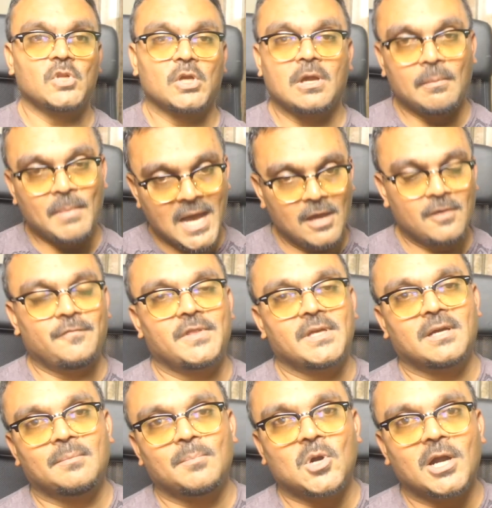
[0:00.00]
You come out of
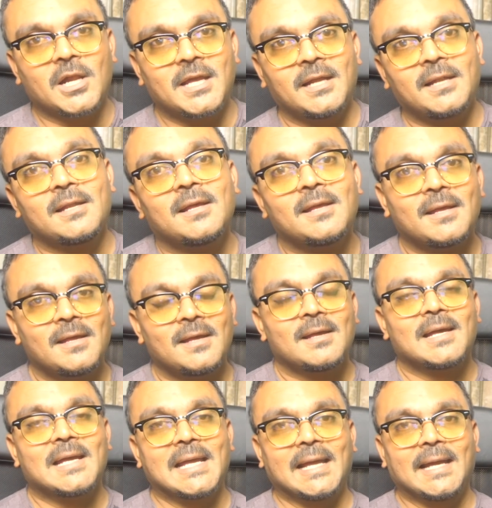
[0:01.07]
the market
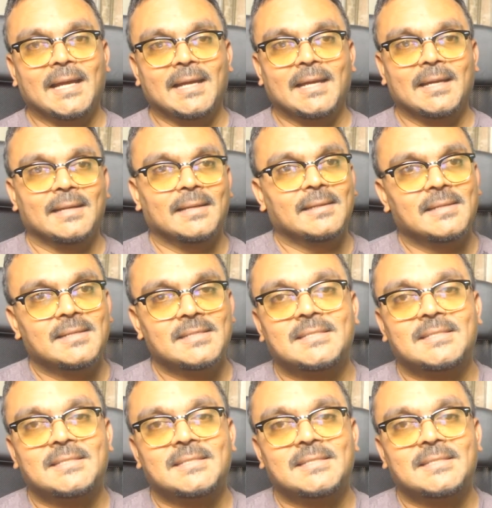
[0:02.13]
and